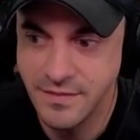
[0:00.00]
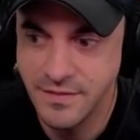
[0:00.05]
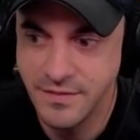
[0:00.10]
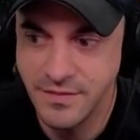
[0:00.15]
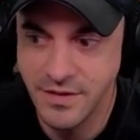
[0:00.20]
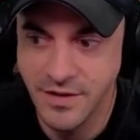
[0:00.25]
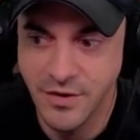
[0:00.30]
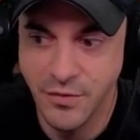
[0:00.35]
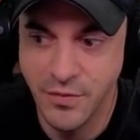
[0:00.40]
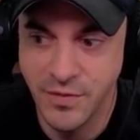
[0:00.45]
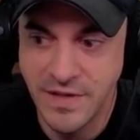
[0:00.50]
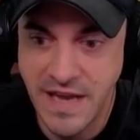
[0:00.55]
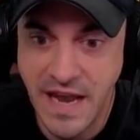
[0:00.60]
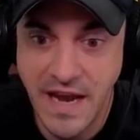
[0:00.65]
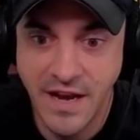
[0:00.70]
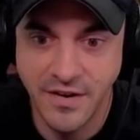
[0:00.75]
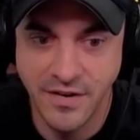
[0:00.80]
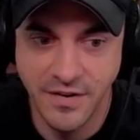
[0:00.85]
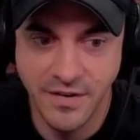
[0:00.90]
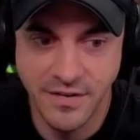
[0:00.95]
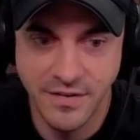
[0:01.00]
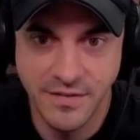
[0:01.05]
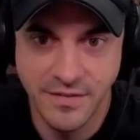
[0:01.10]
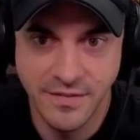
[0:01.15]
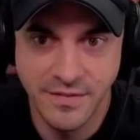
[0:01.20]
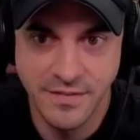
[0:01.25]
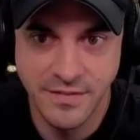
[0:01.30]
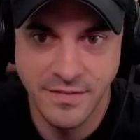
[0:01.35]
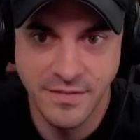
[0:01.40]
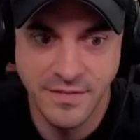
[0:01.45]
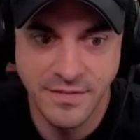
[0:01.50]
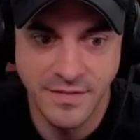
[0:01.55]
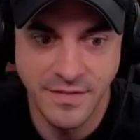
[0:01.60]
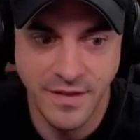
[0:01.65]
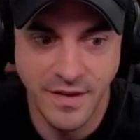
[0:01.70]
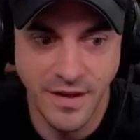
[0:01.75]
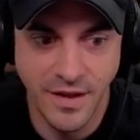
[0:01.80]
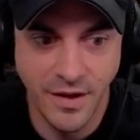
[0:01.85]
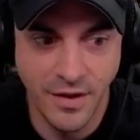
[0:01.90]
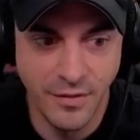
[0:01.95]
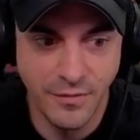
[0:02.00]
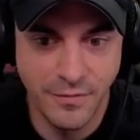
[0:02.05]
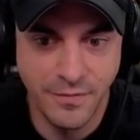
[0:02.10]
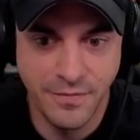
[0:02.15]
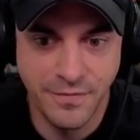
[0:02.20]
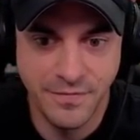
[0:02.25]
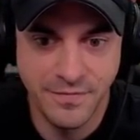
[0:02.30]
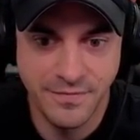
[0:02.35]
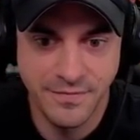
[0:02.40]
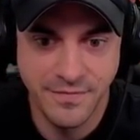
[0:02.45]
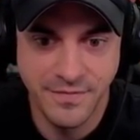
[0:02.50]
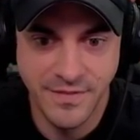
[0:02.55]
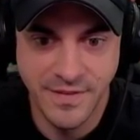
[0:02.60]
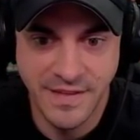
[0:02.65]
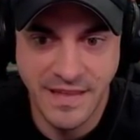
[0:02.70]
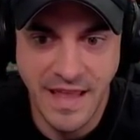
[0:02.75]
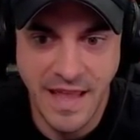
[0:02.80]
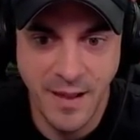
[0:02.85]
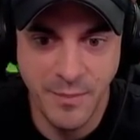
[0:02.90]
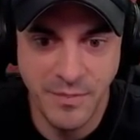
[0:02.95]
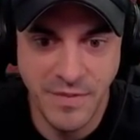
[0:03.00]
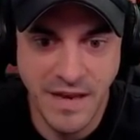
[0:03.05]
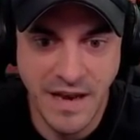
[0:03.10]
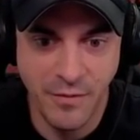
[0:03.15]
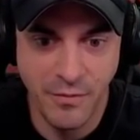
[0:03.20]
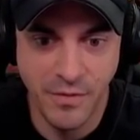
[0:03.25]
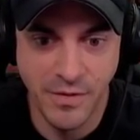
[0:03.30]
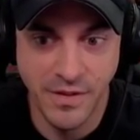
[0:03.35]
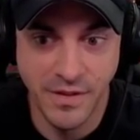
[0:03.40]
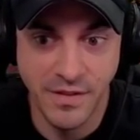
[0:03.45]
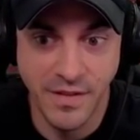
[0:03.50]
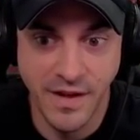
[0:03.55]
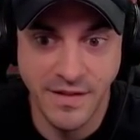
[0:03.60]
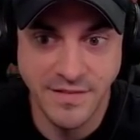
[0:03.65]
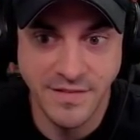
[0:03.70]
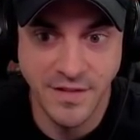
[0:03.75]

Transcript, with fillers: the creator of the game that I really liked